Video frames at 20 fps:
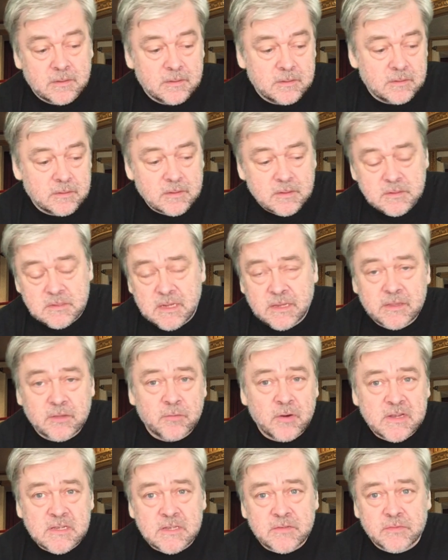because like the
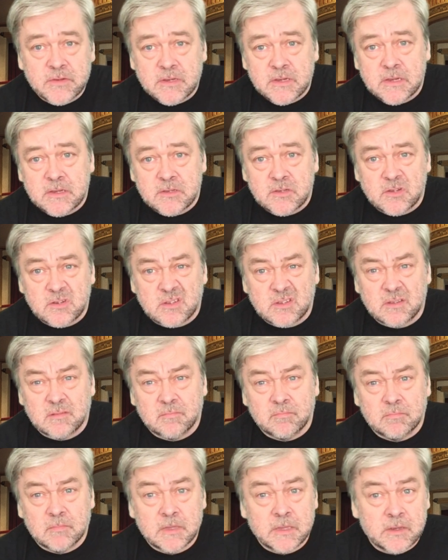rest of it, he's just
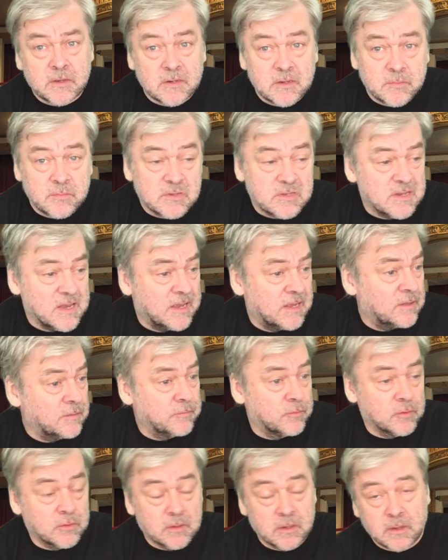learned himself
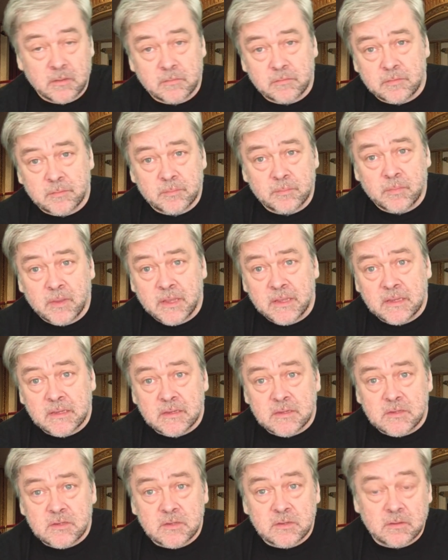or learned from
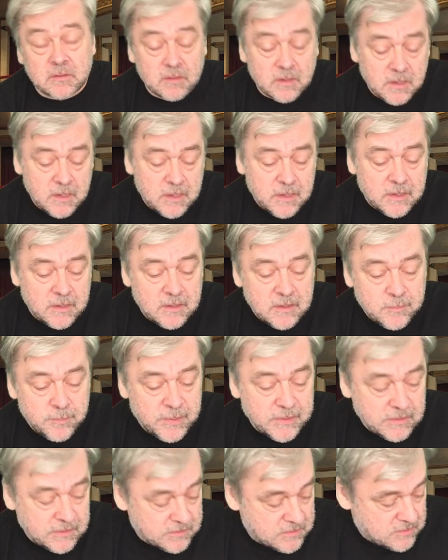mates, and you
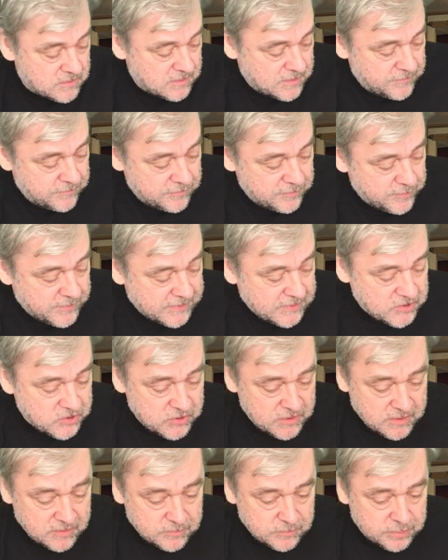build information
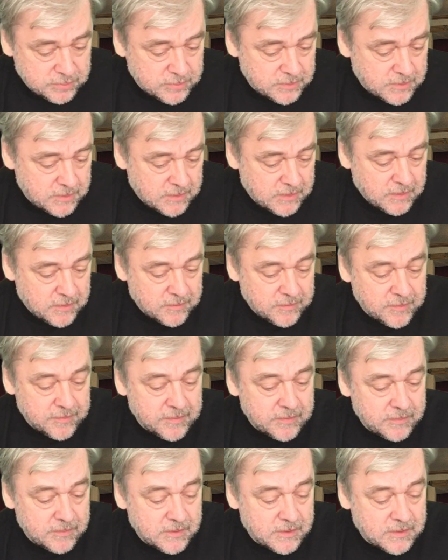up that
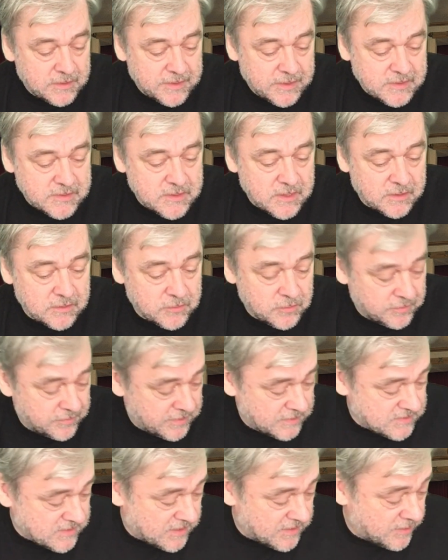you can then start doing
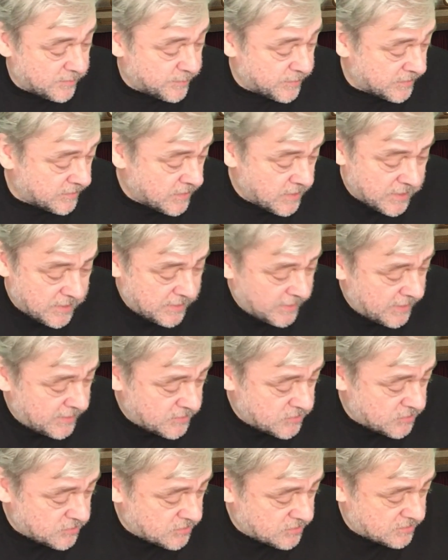things like that. But it
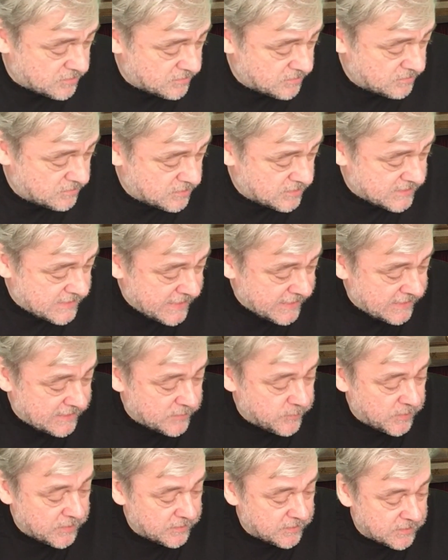just staggered
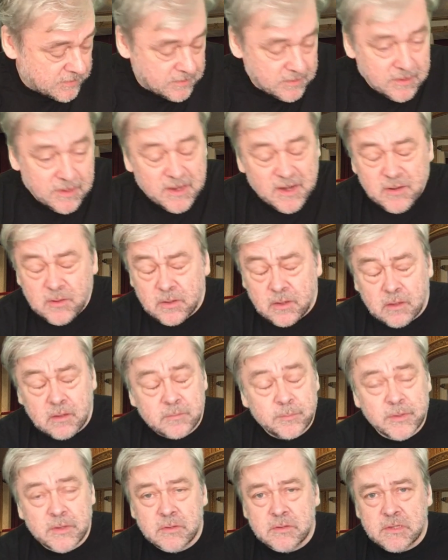me that I know a lot of
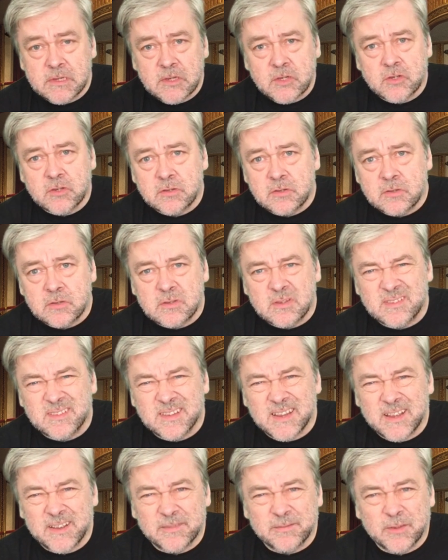musicians
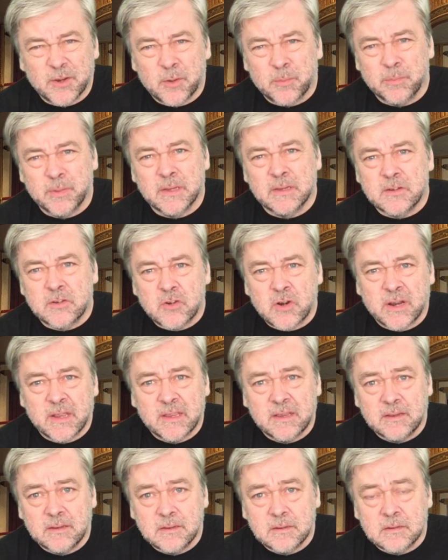have not been
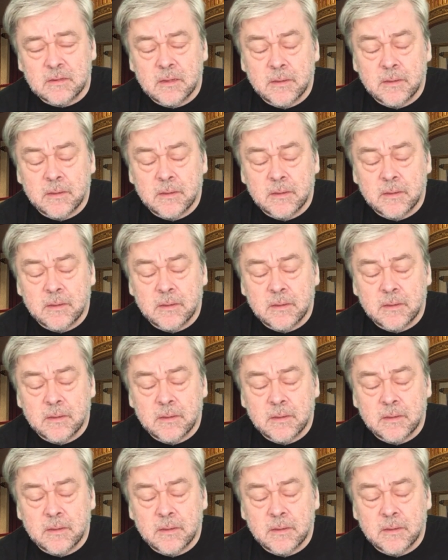trained